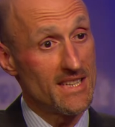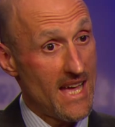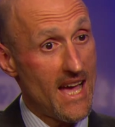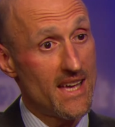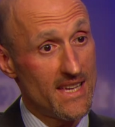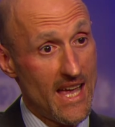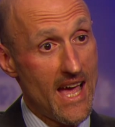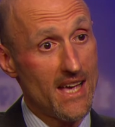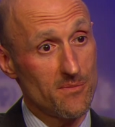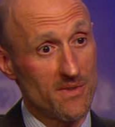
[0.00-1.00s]
it, ha it
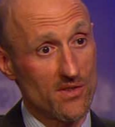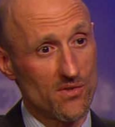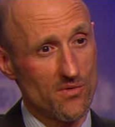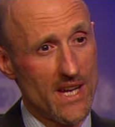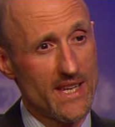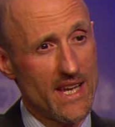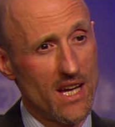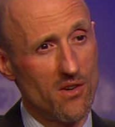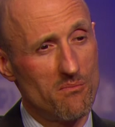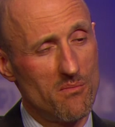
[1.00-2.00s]
has been. So right okay.
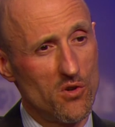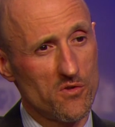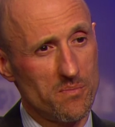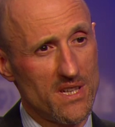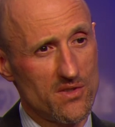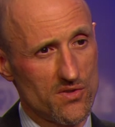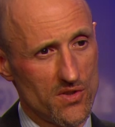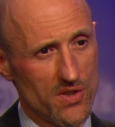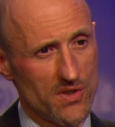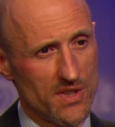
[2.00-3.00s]
now, most patients,
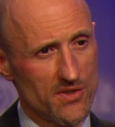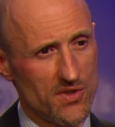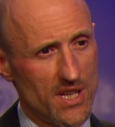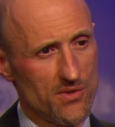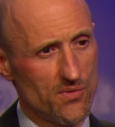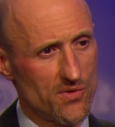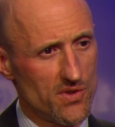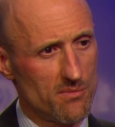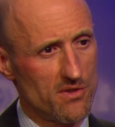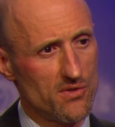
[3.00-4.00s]
current their schedule is
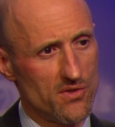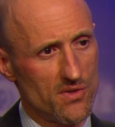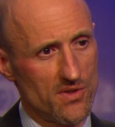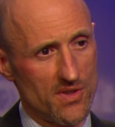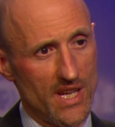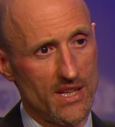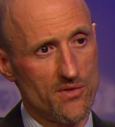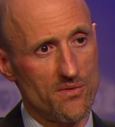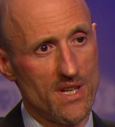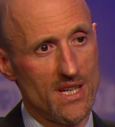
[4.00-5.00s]
similar to the
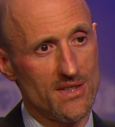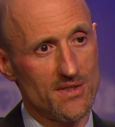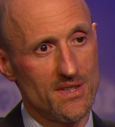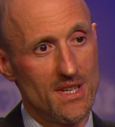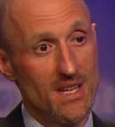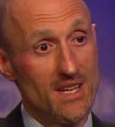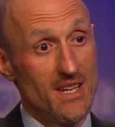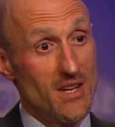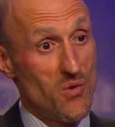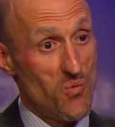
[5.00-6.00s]
standard radiation
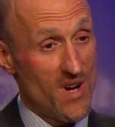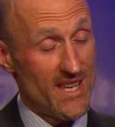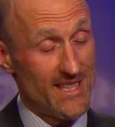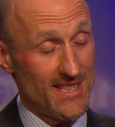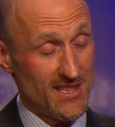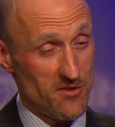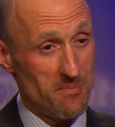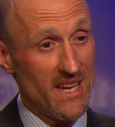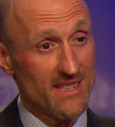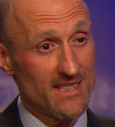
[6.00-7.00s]
what is
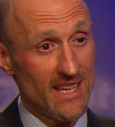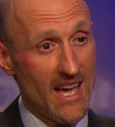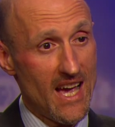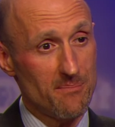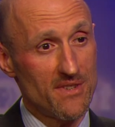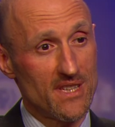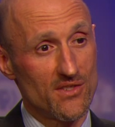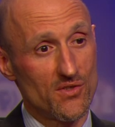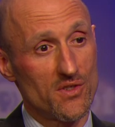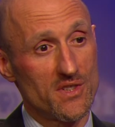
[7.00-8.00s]
expected to happen and
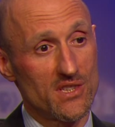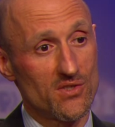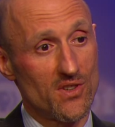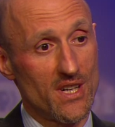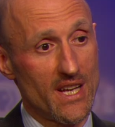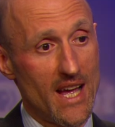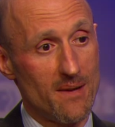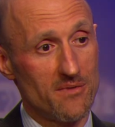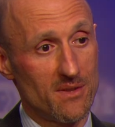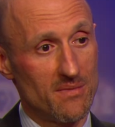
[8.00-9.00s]
has already started
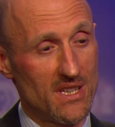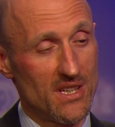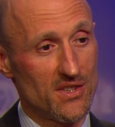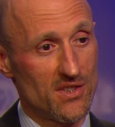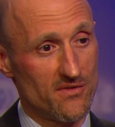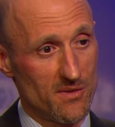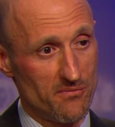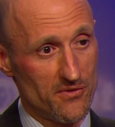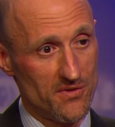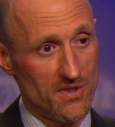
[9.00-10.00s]
happening because of the
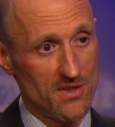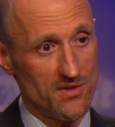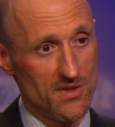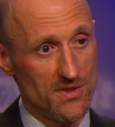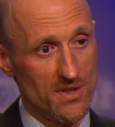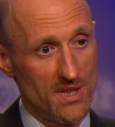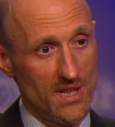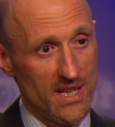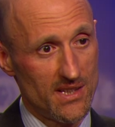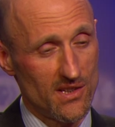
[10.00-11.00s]
precision
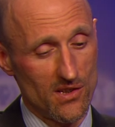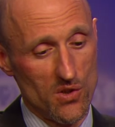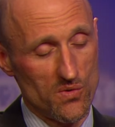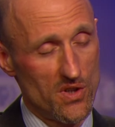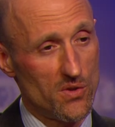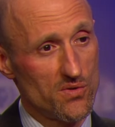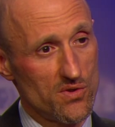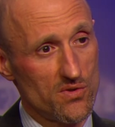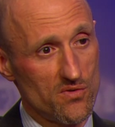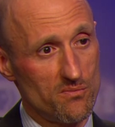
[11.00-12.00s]
and the low dose
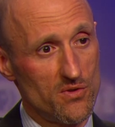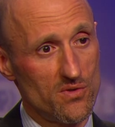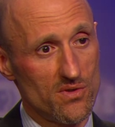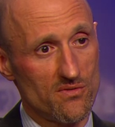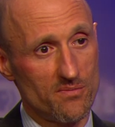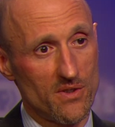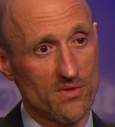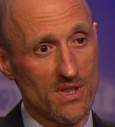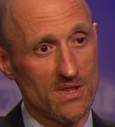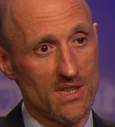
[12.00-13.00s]
distribution of
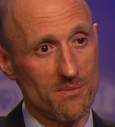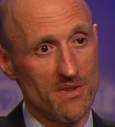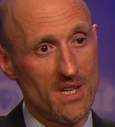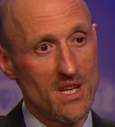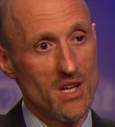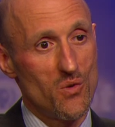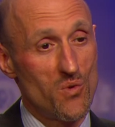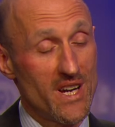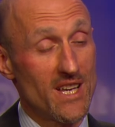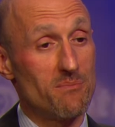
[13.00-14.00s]
proton therapy,
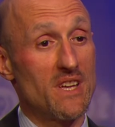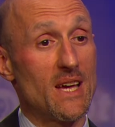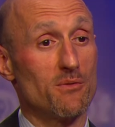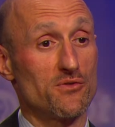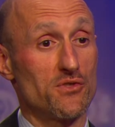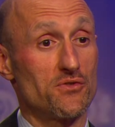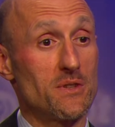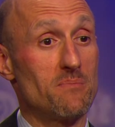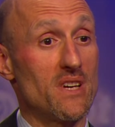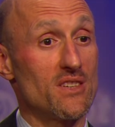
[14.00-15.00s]
we're going to be able to
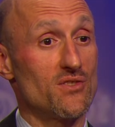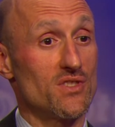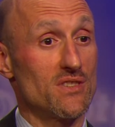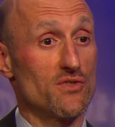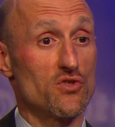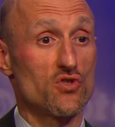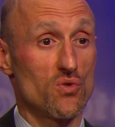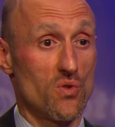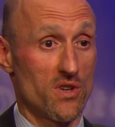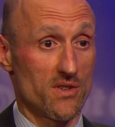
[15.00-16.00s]
treat patients even
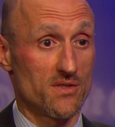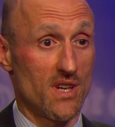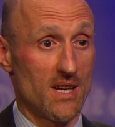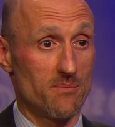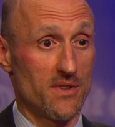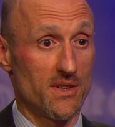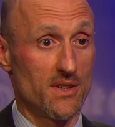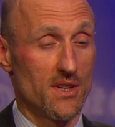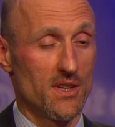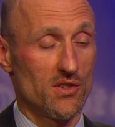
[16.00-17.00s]
shorter time period.
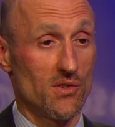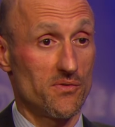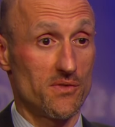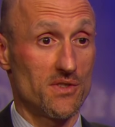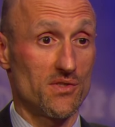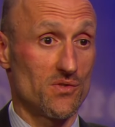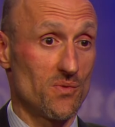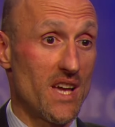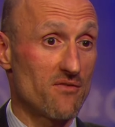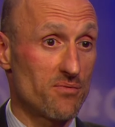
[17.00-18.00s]
So for instance,
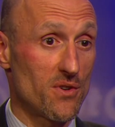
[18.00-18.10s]
we have